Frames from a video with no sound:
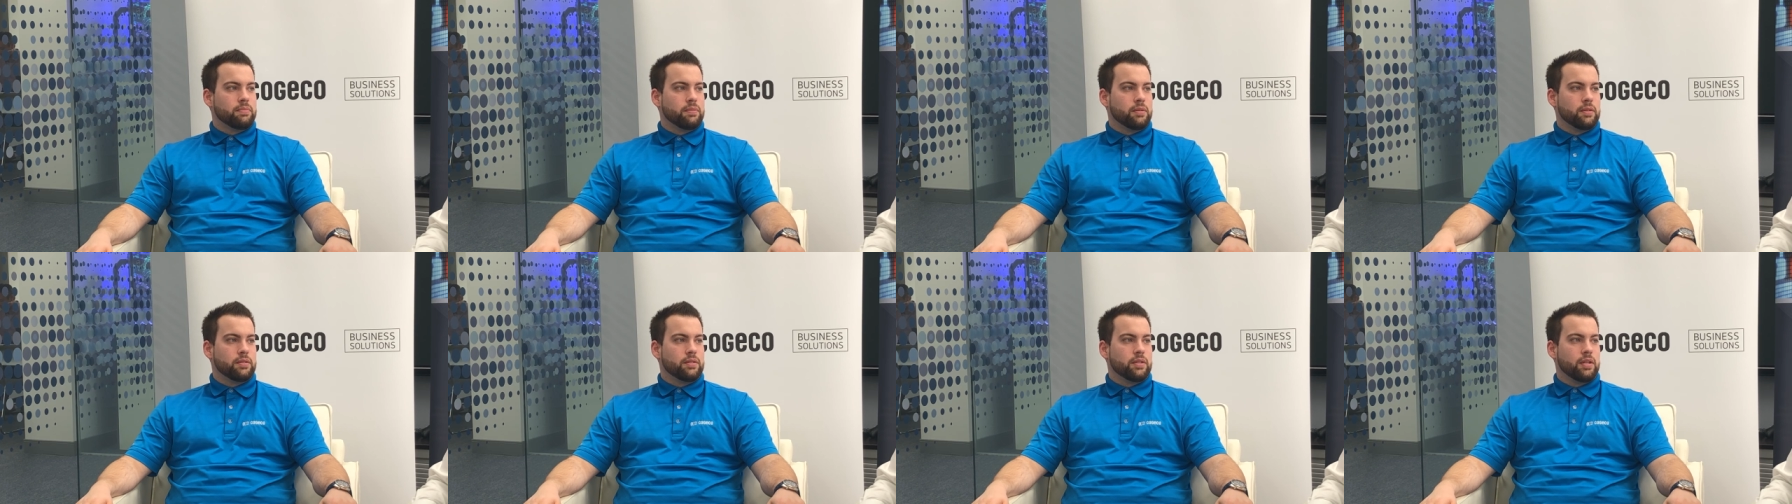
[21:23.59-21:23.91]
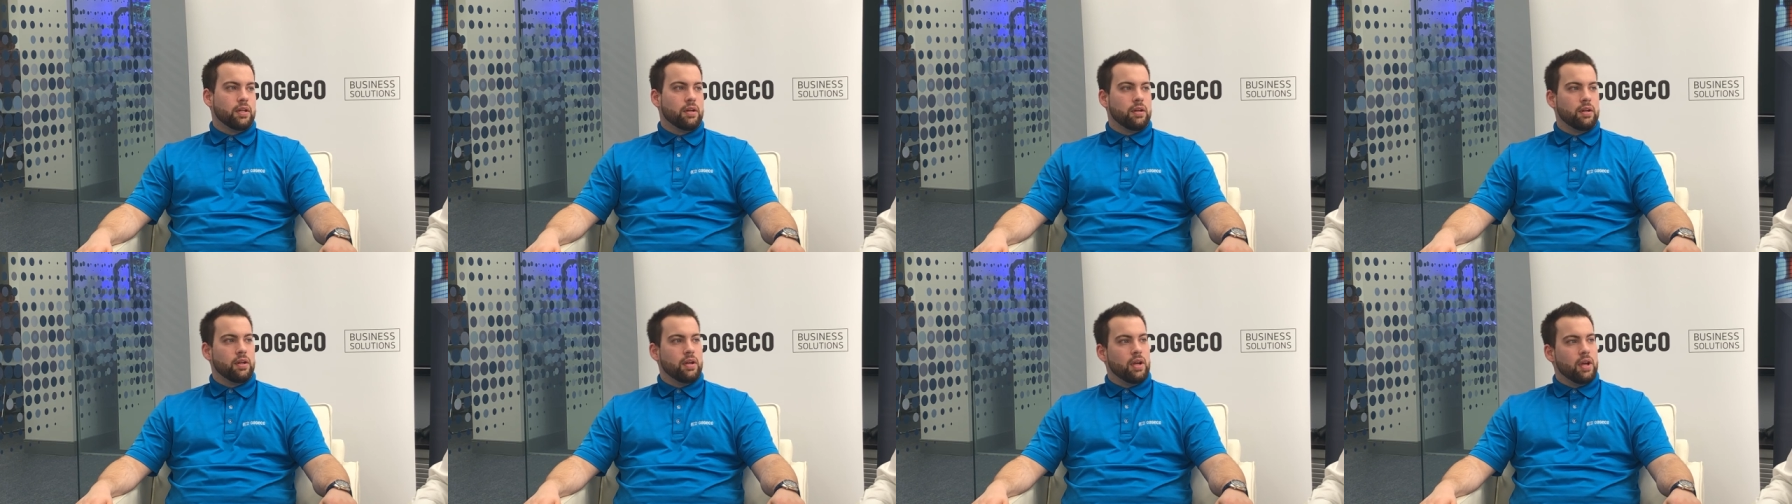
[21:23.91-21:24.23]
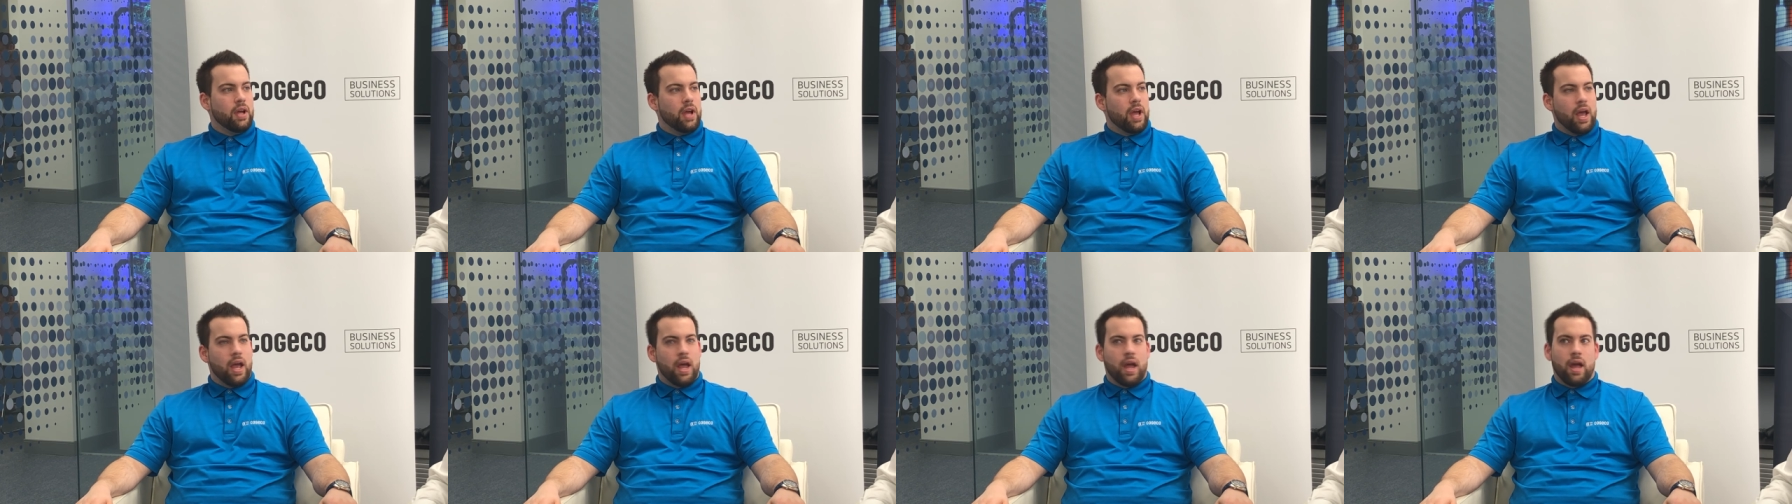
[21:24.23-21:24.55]
person."
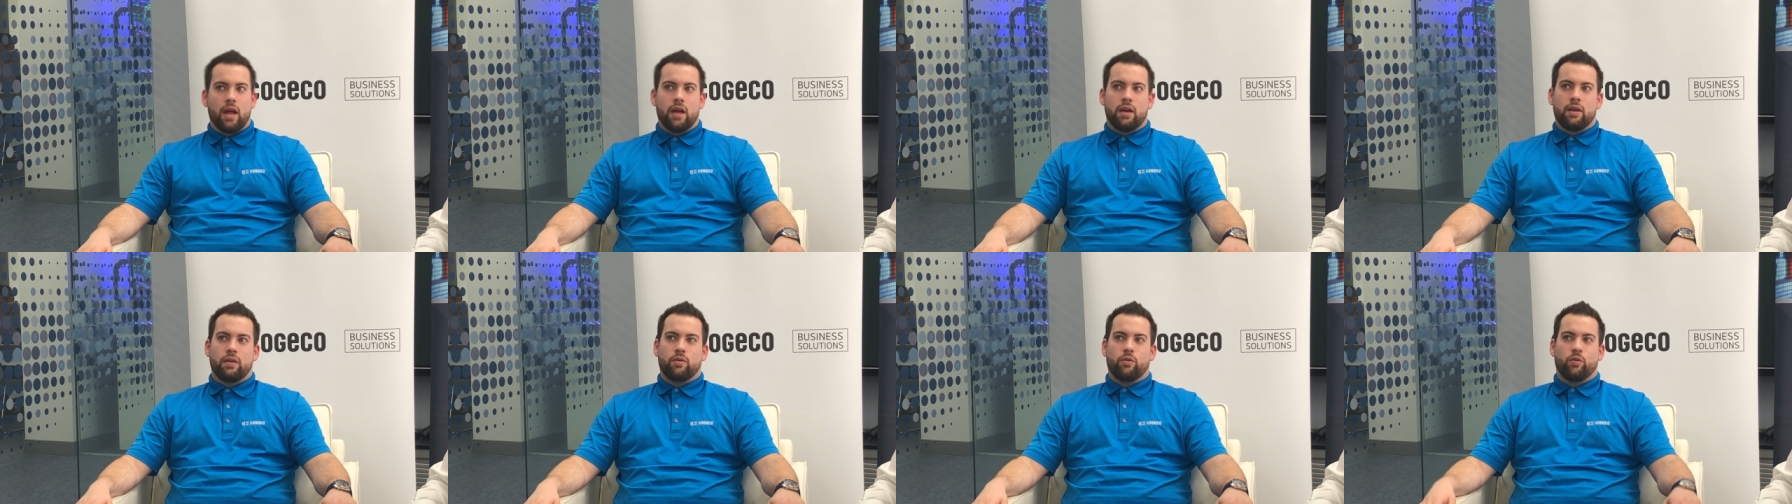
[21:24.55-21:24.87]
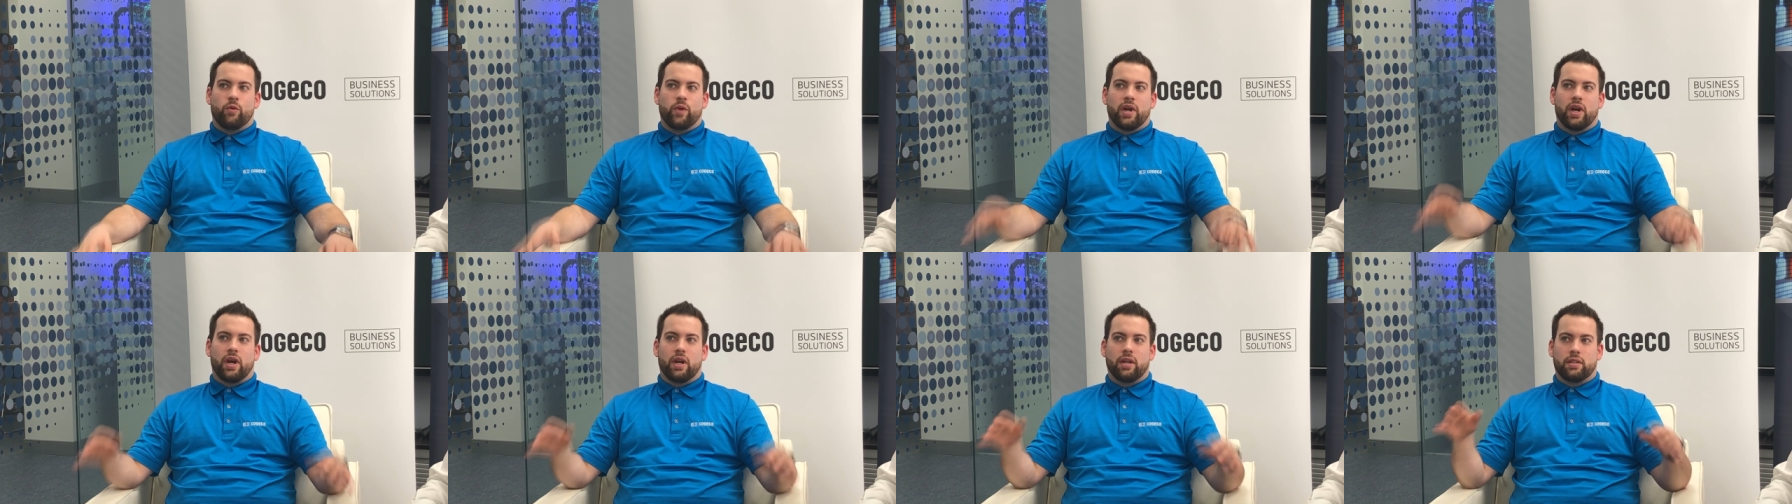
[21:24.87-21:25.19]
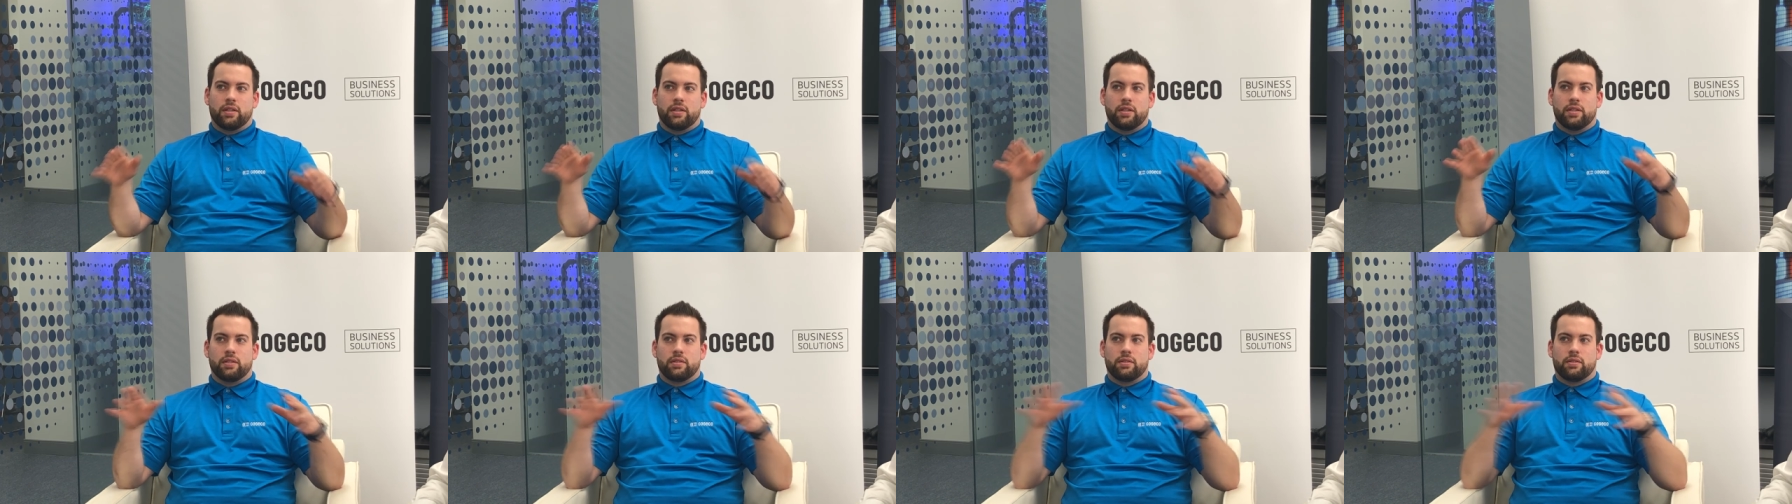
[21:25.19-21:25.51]
And we
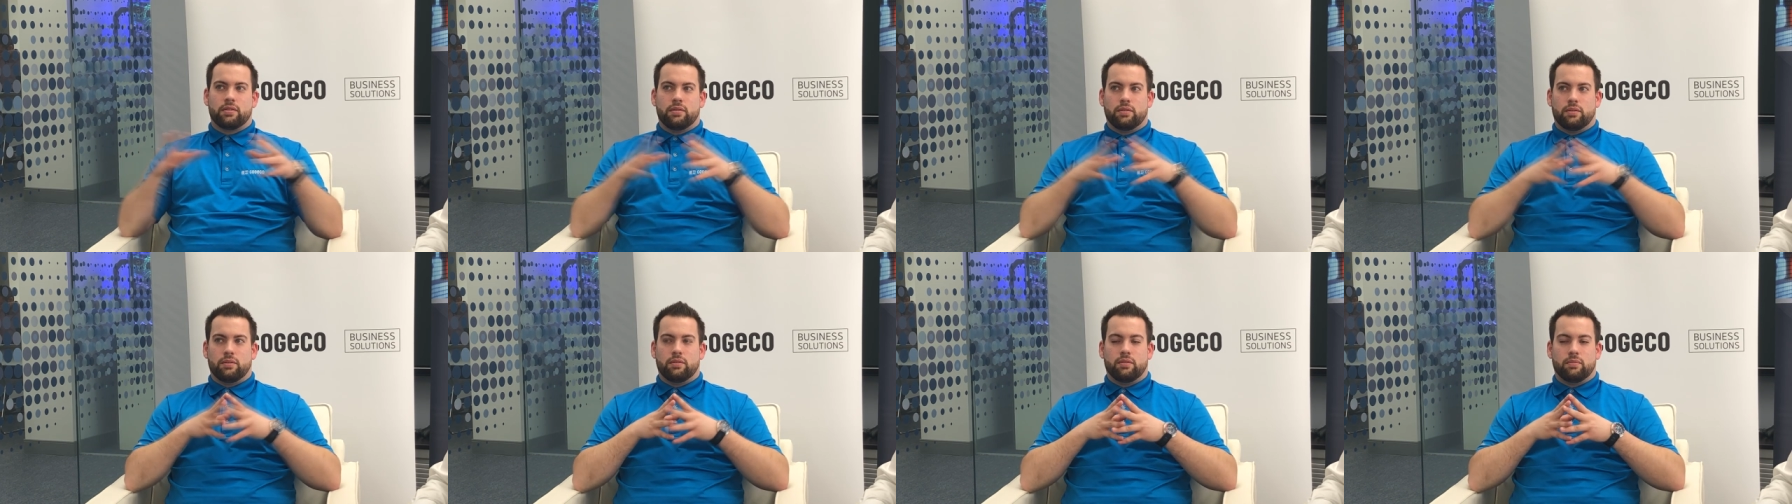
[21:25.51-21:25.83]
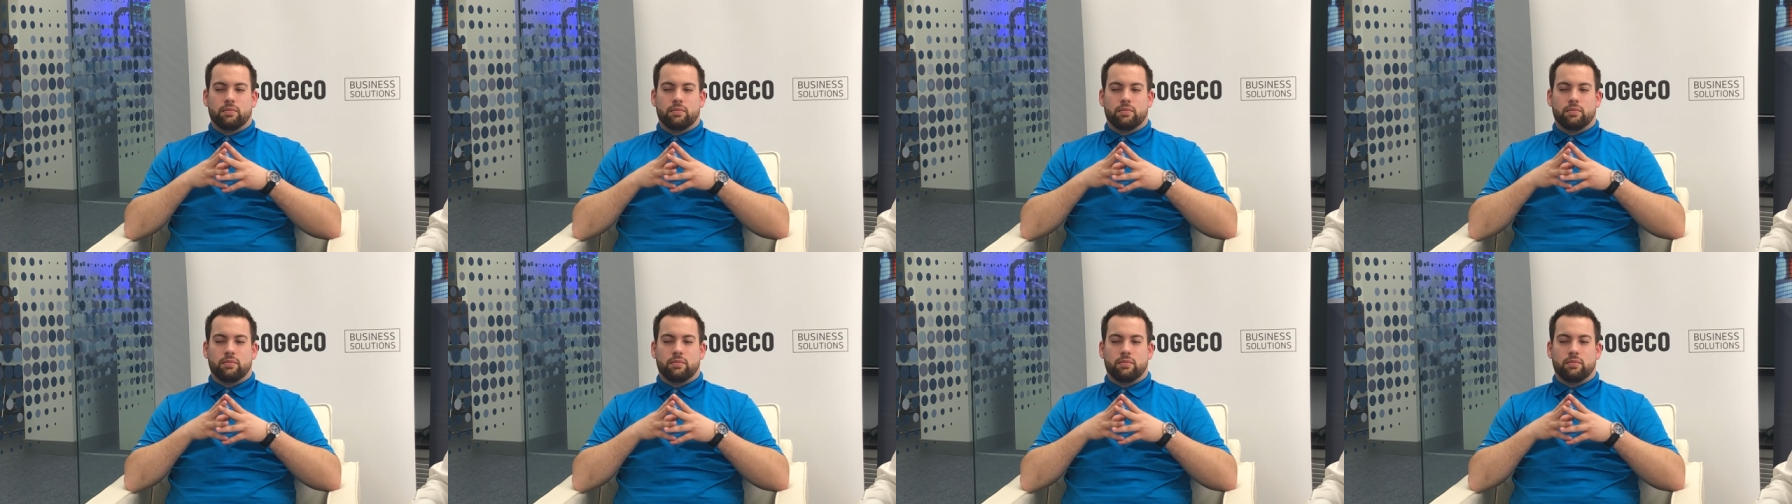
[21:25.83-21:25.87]
got this